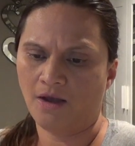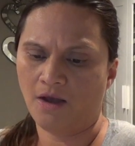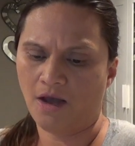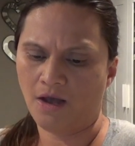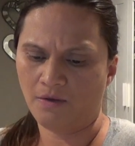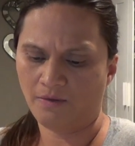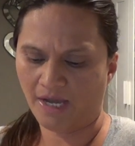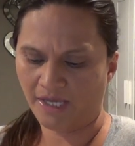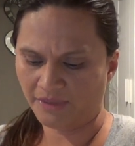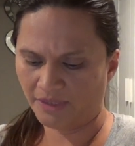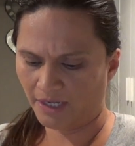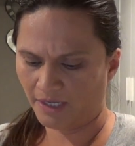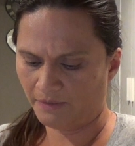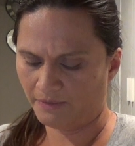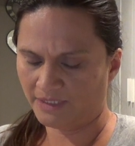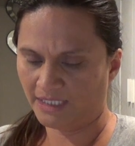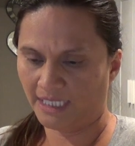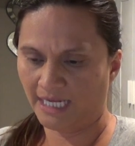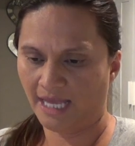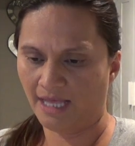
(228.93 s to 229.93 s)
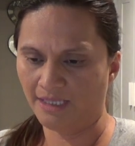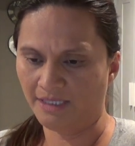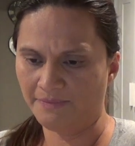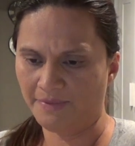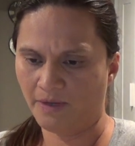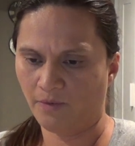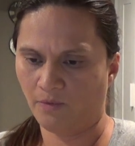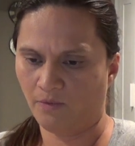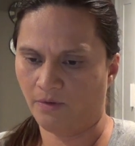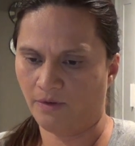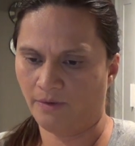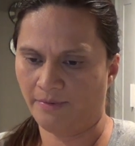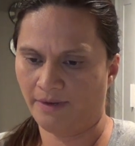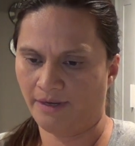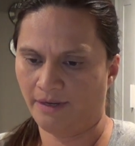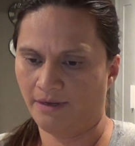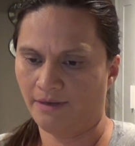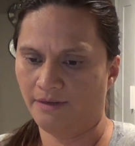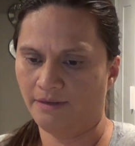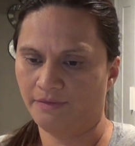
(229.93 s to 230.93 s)
oh, I thought it was an element
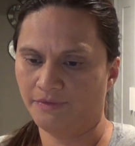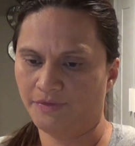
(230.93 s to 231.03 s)
warmer.